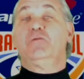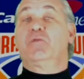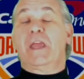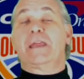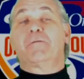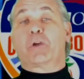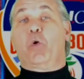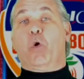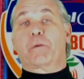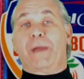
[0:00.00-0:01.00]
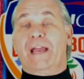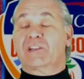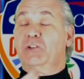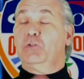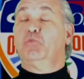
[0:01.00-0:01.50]
you think of the
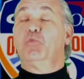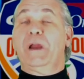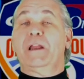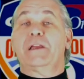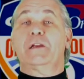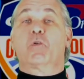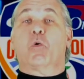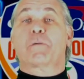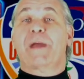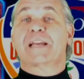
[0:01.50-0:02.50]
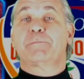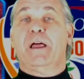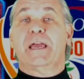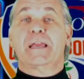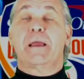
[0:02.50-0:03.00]
quarterbacks. 2 really good quarterbacks
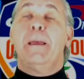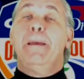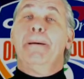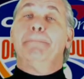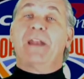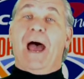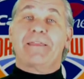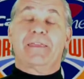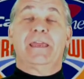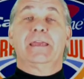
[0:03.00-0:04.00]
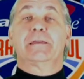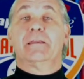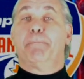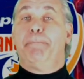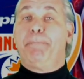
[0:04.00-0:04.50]
playing, but I think
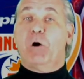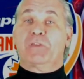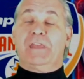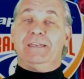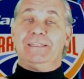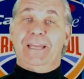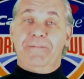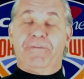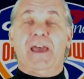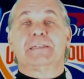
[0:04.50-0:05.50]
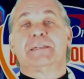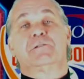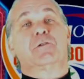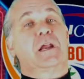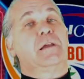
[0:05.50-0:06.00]
both the
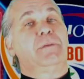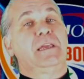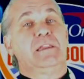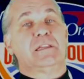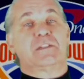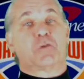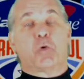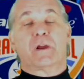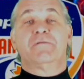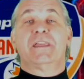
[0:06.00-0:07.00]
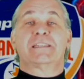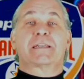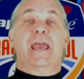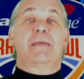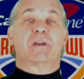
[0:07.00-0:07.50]
defenses are going to be the story of this
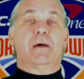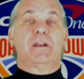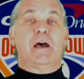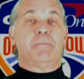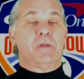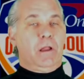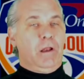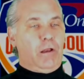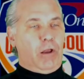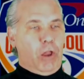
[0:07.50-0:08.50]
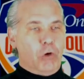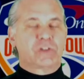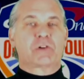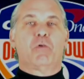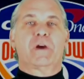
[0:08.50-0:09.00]
game coming up.
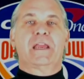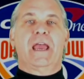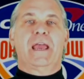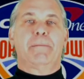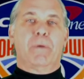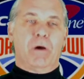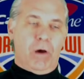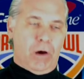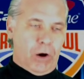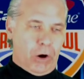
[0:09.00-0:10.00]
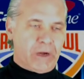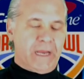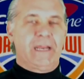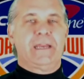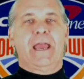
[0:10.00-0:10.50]
Low-scoring game,
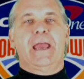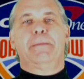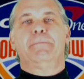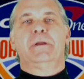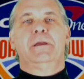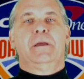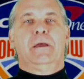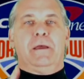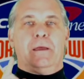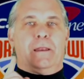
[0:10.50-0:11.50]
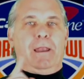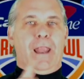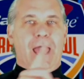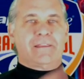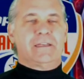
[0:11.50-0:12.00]
hard-hitting game,
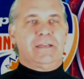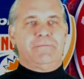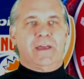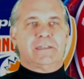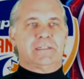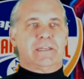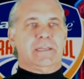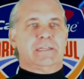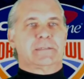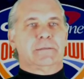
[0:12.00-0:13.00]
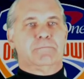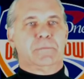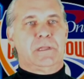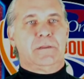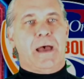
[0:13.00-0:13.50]
like the defenses in
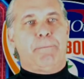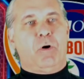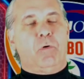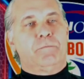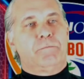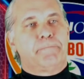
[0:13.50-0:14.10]
that bowl.